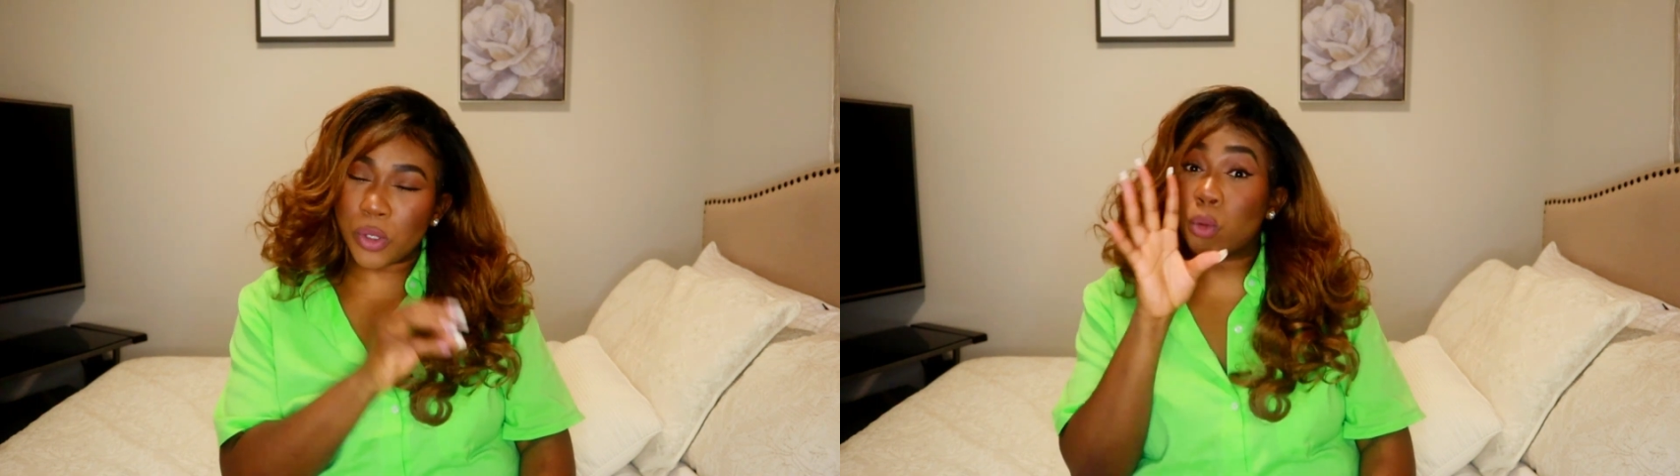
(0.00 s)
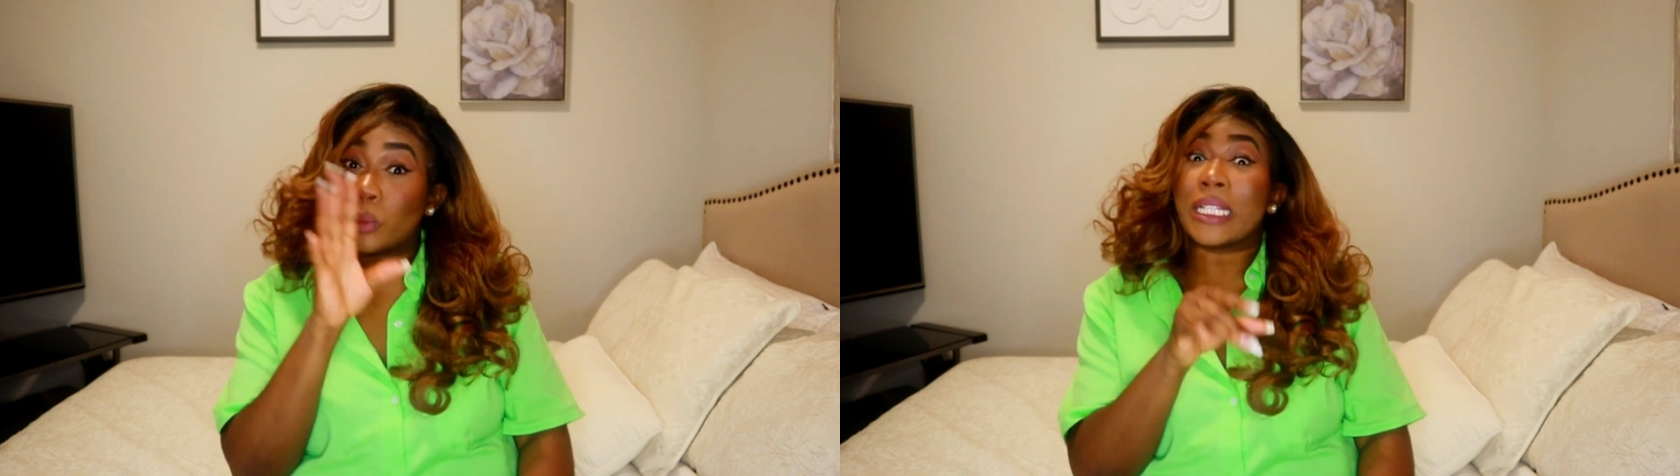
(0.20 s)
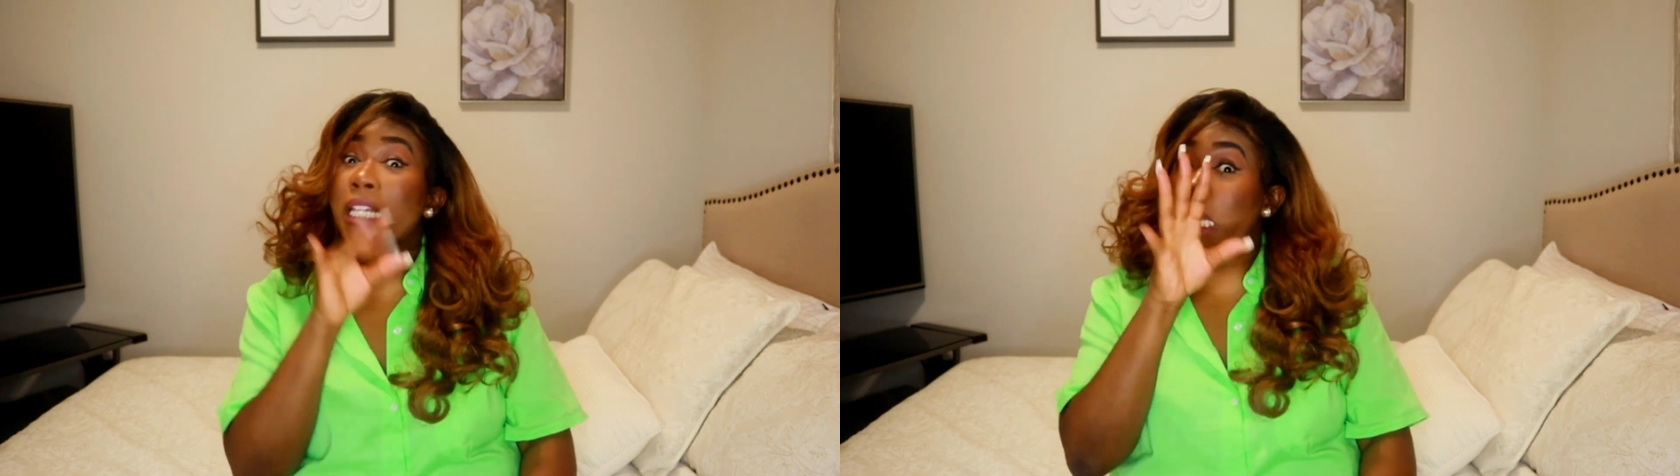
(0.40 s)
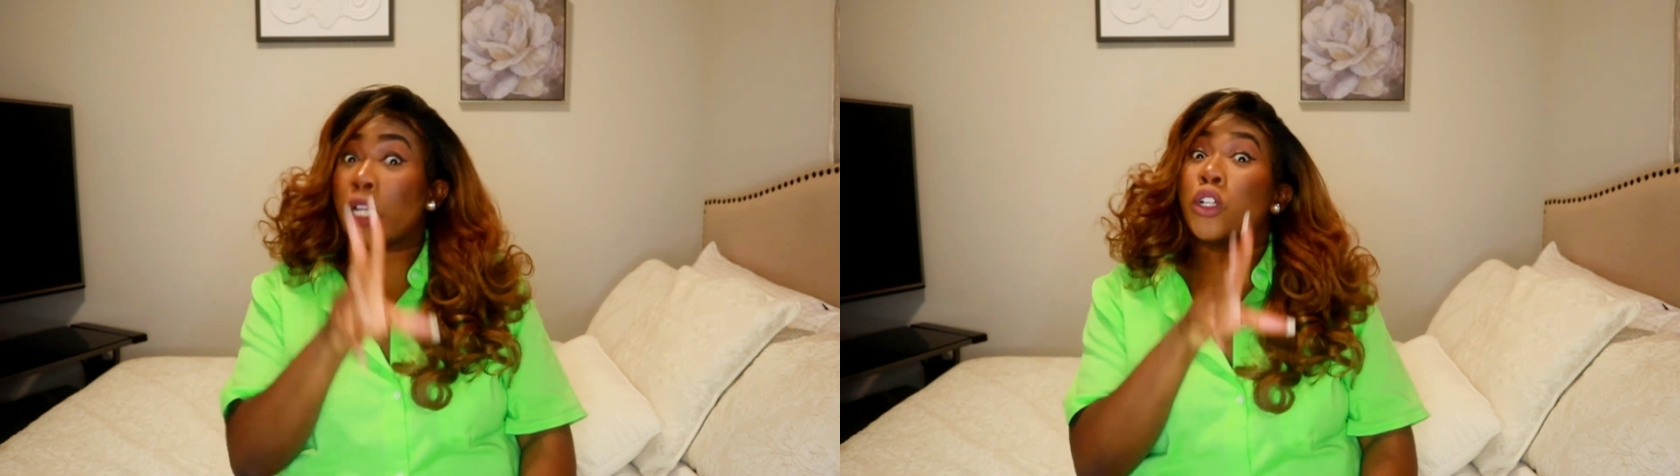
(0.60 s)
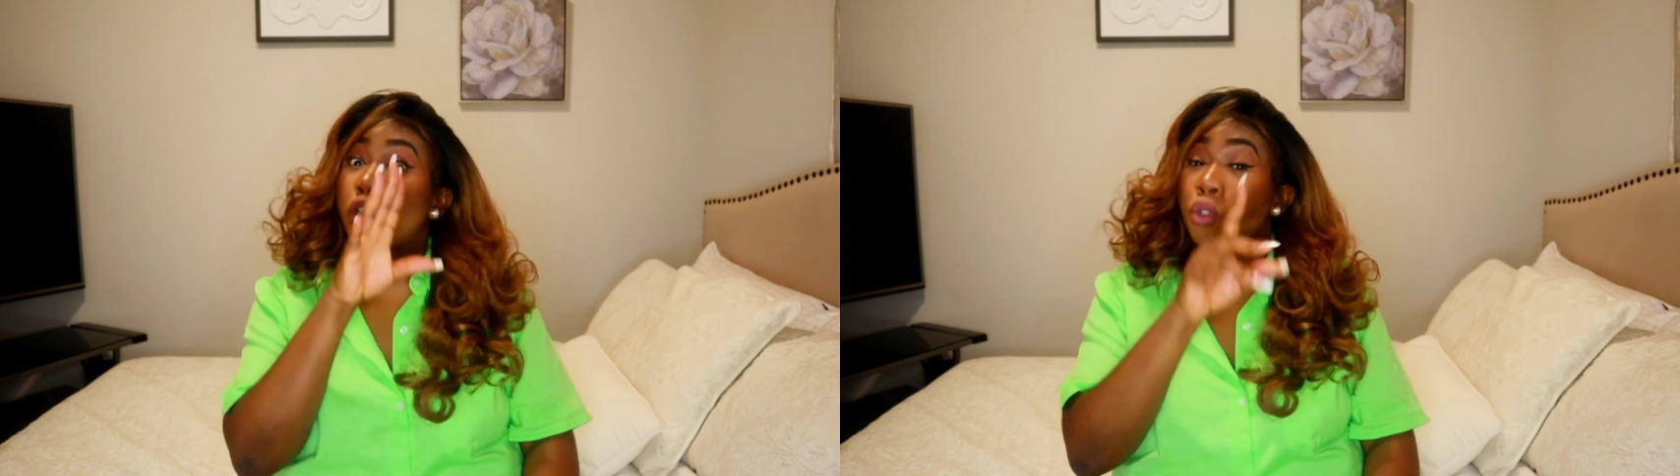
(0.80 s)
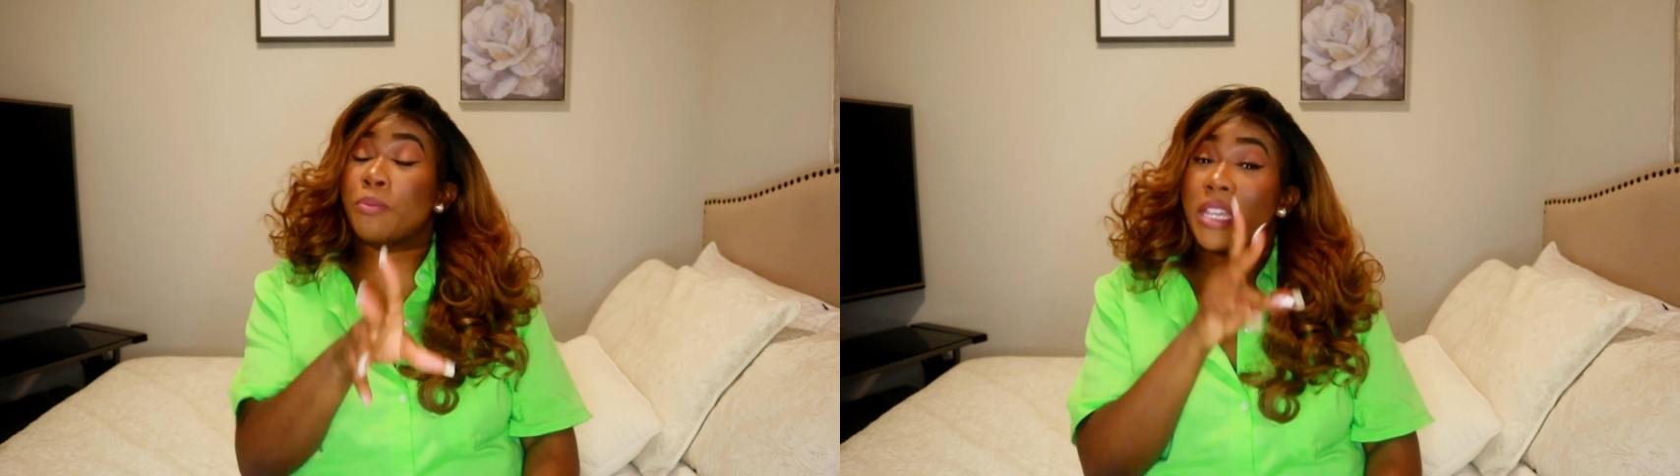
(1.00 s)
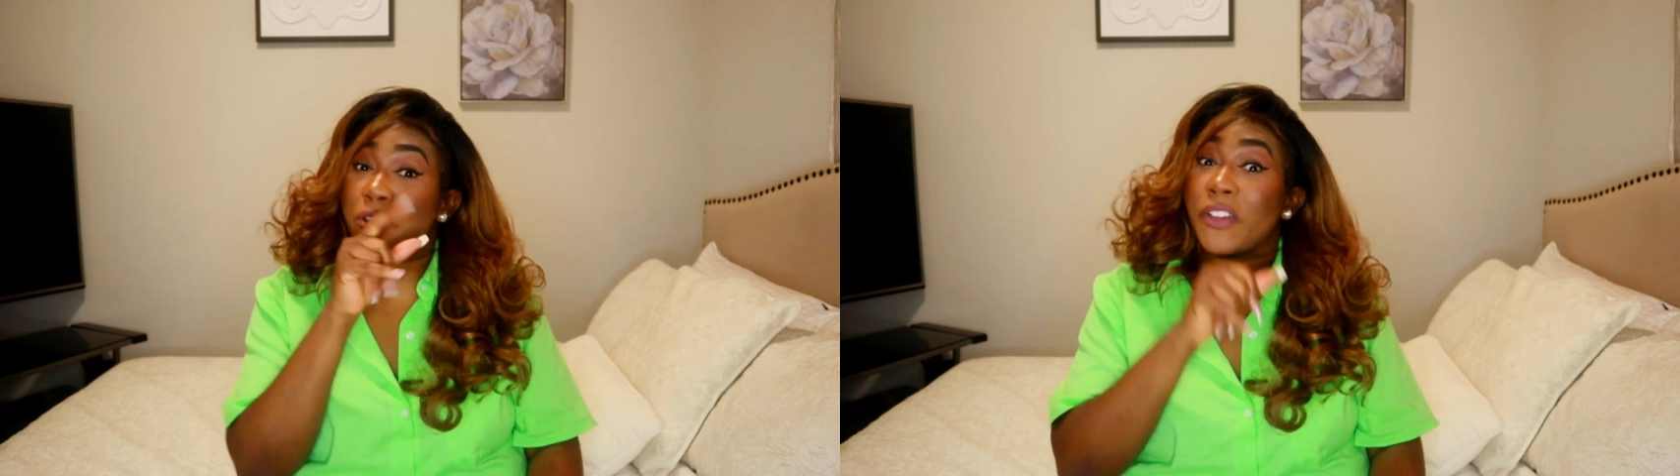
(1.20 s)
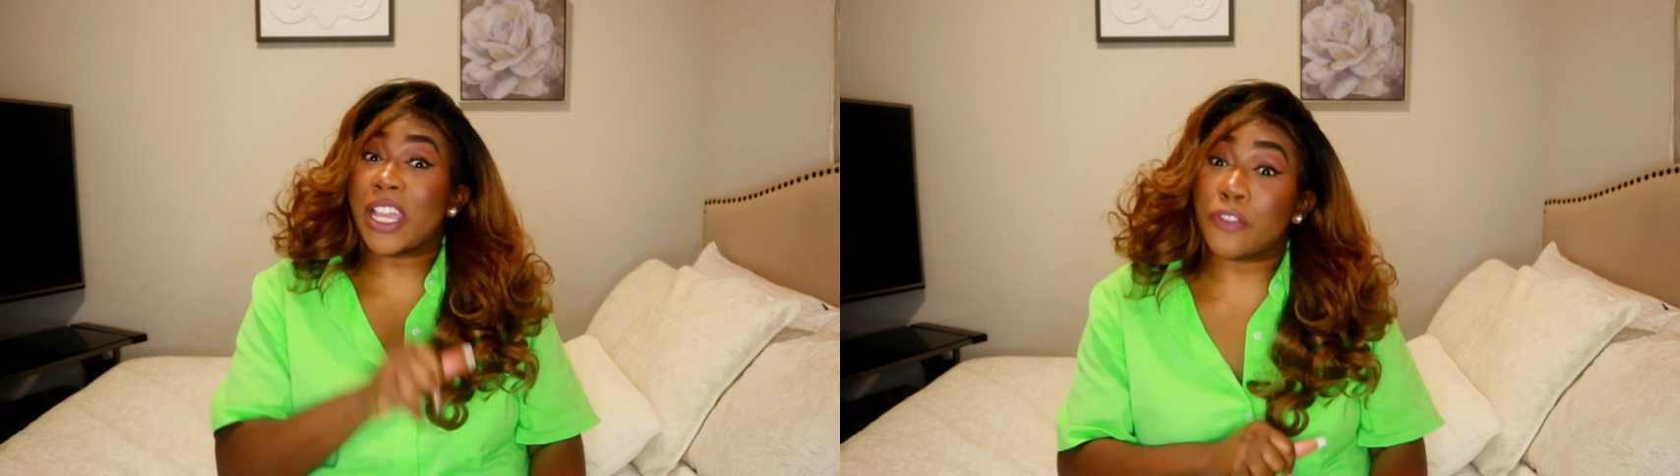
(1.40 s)
You're really here to do me a
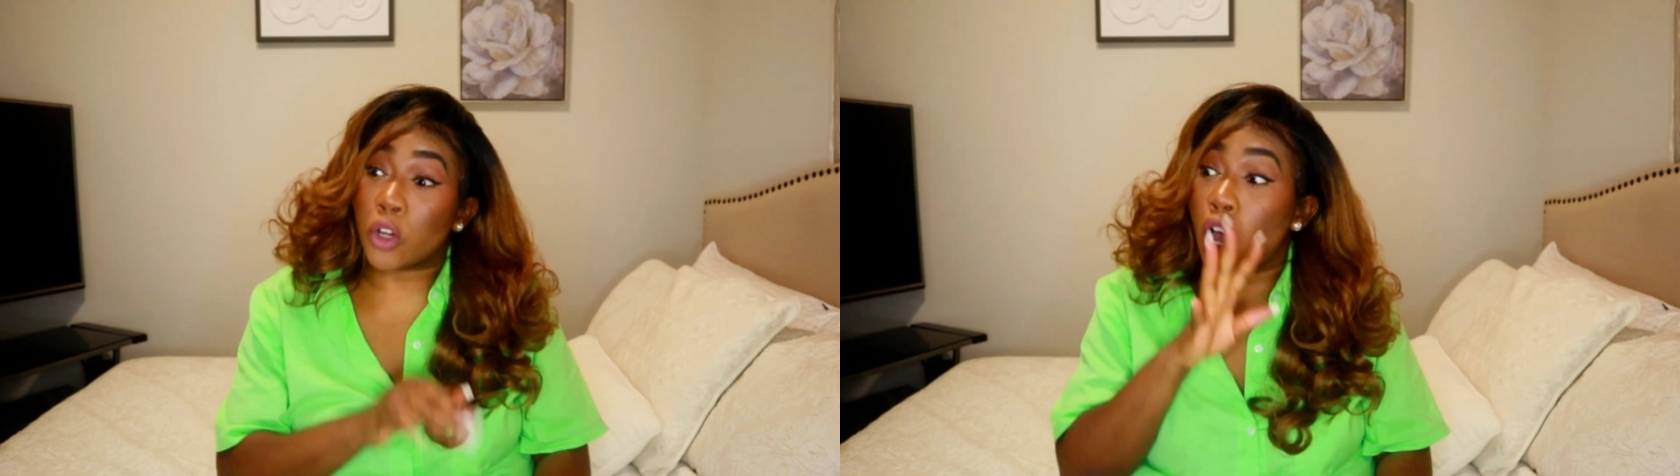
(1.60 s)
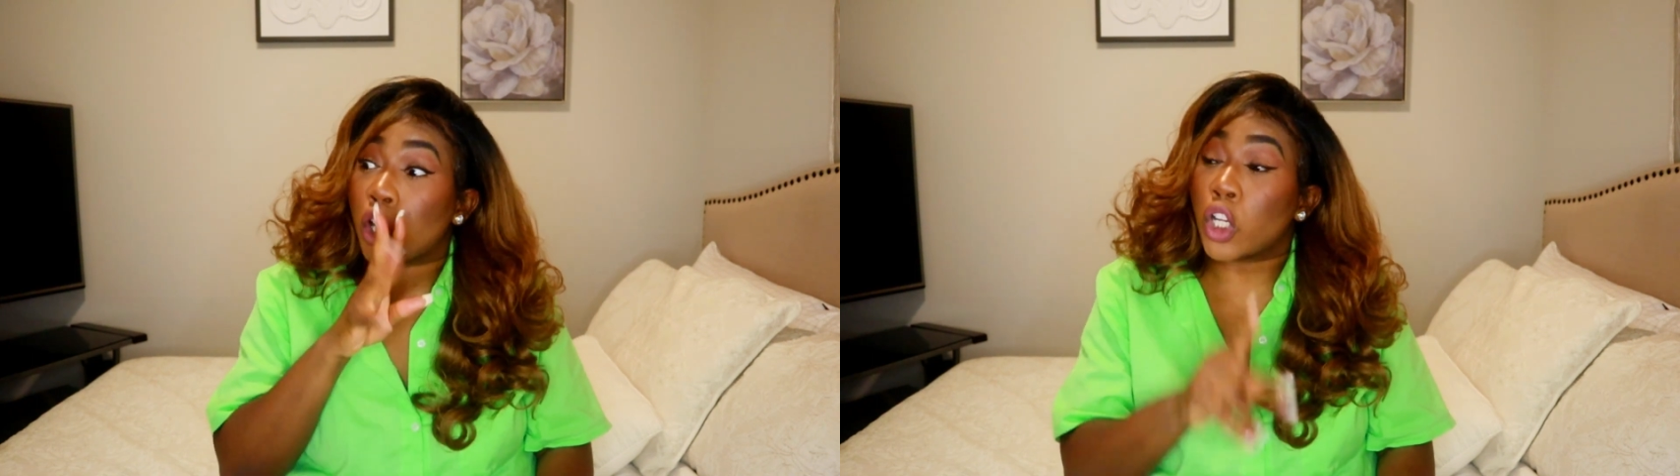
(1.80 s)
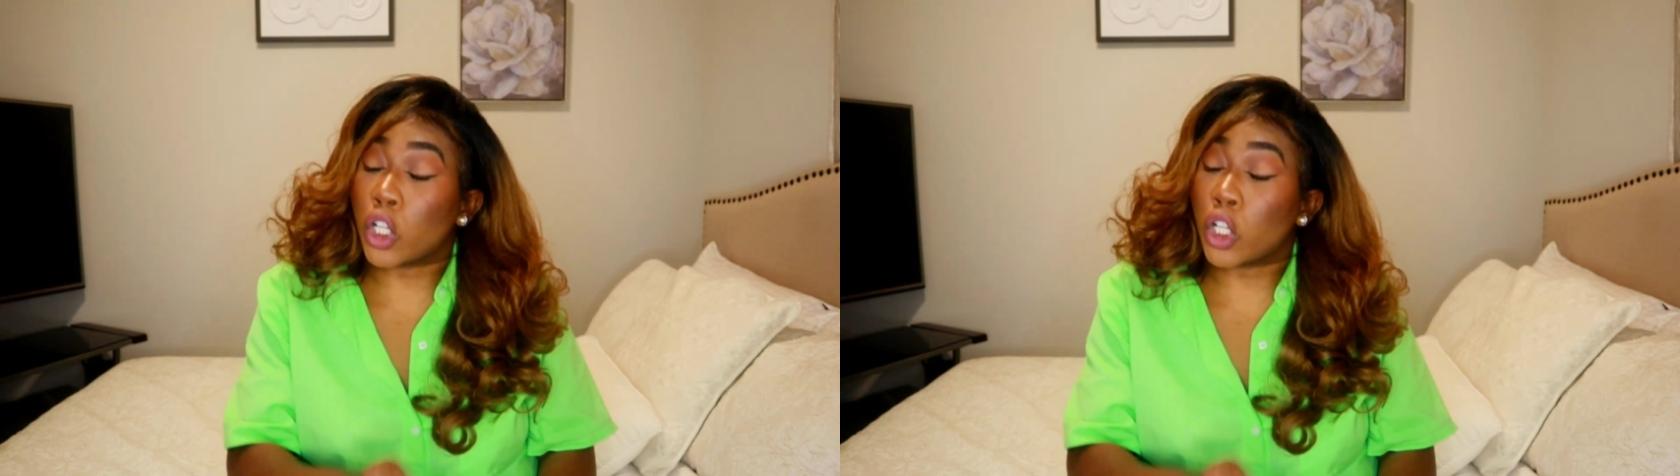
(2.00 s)
favor on the